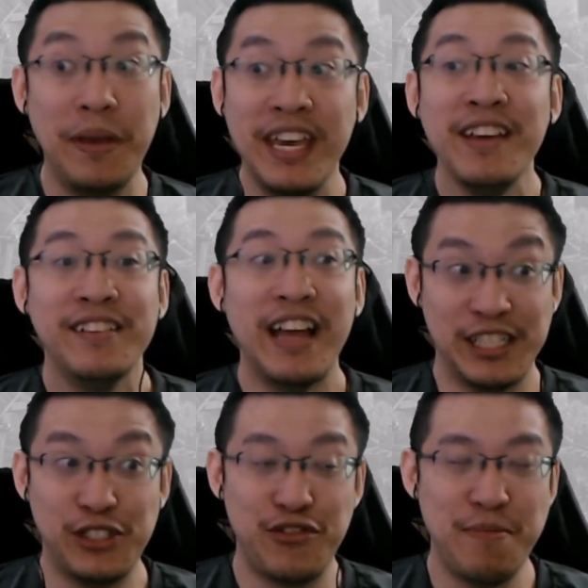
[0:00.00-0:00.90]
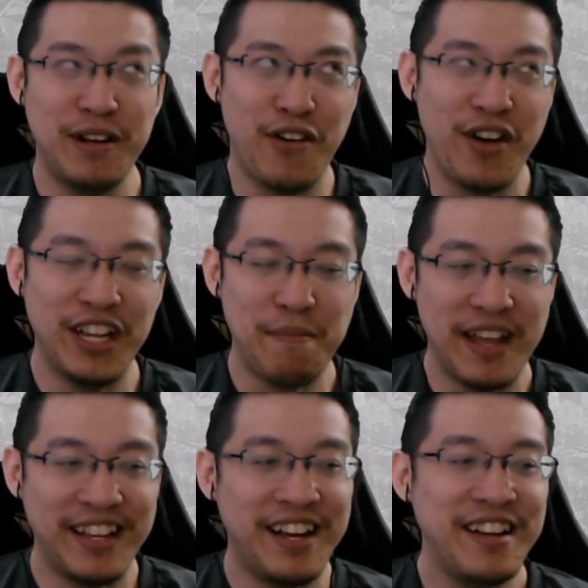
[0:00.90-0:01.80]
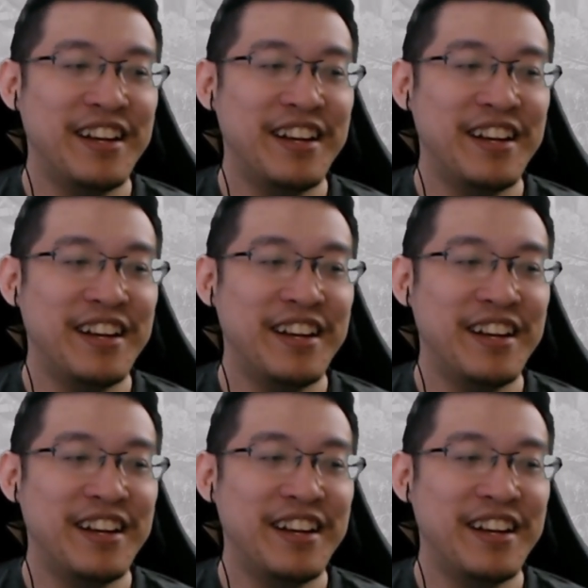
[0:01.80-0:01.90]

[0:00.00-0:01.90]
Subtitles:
me. As a streamer, longer the better.